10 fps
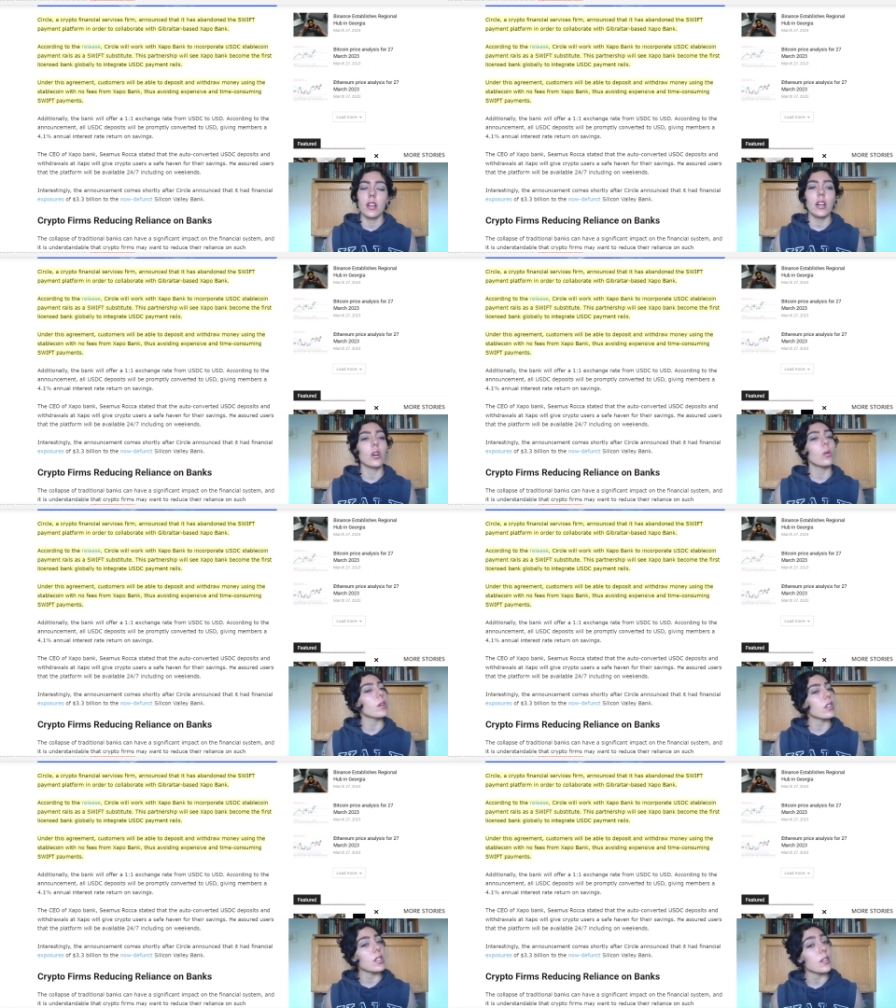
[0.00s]

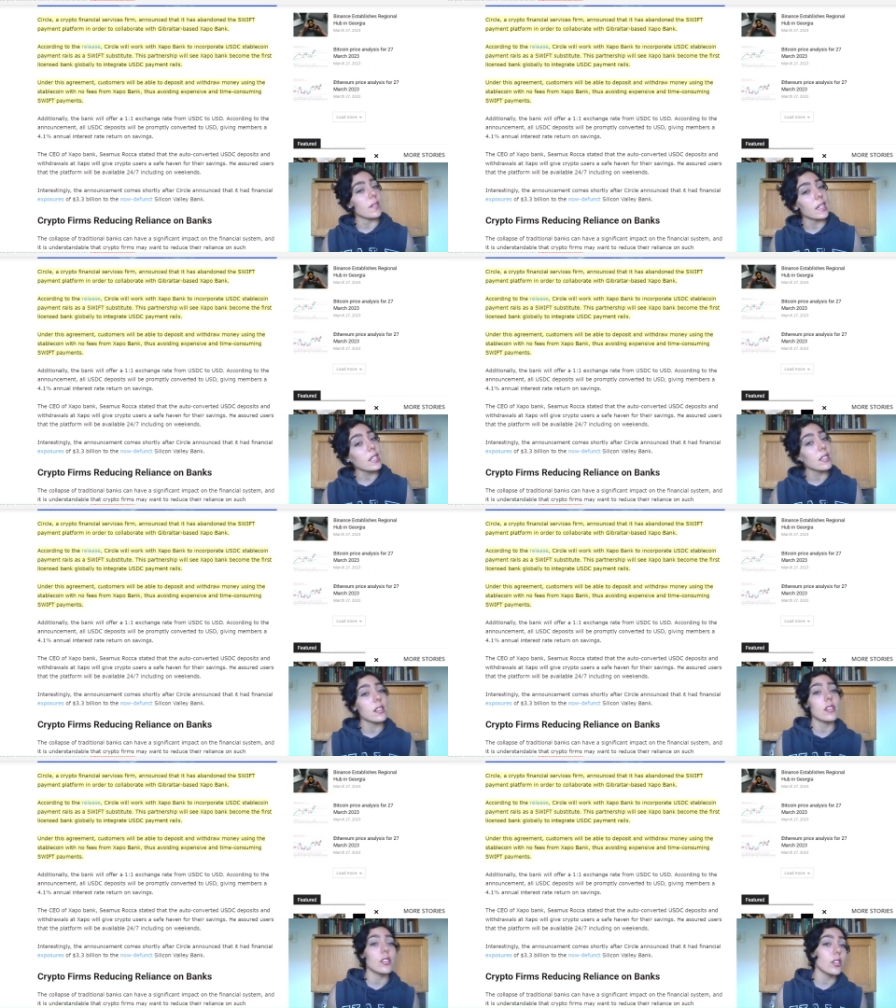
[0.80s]
According to the release,
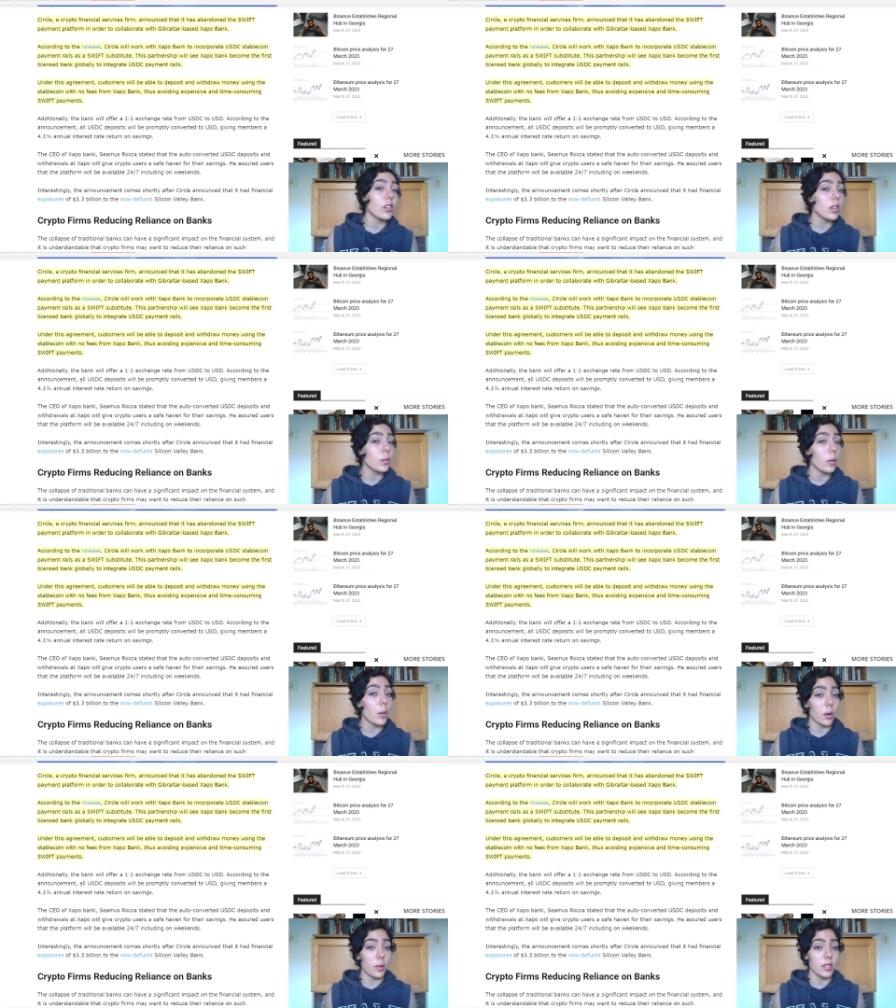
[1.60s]
Circle will
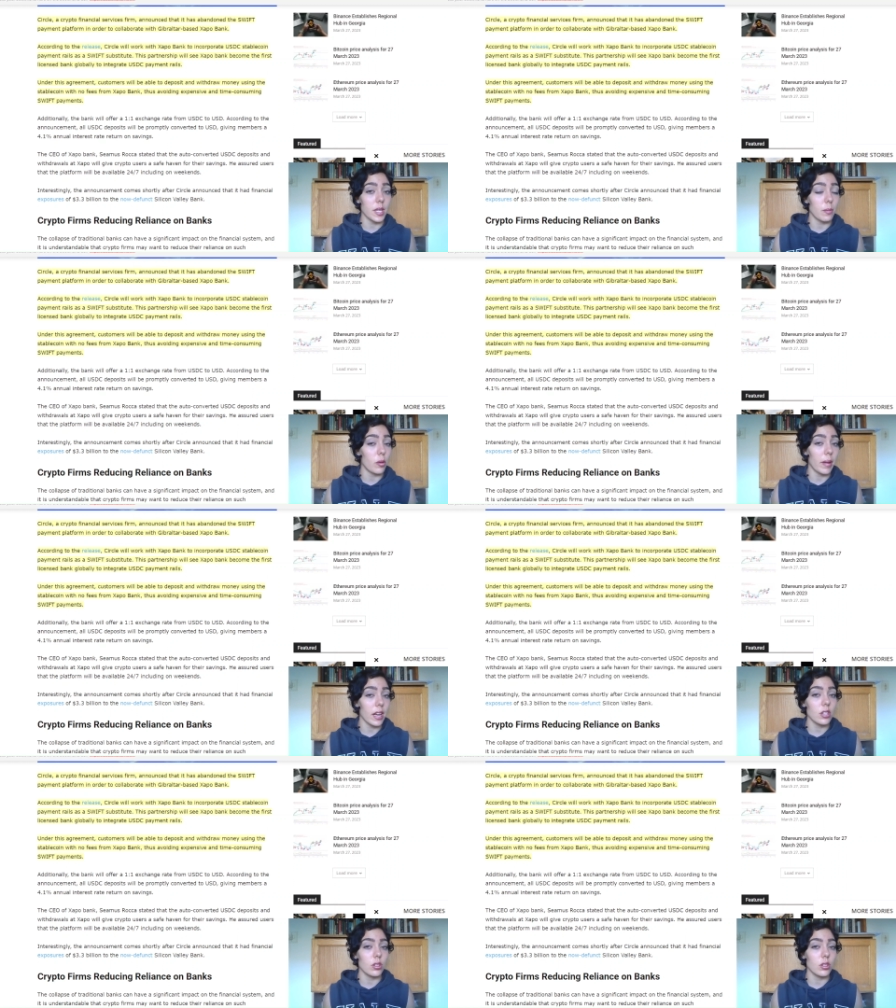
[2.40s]
work with Zapo Bank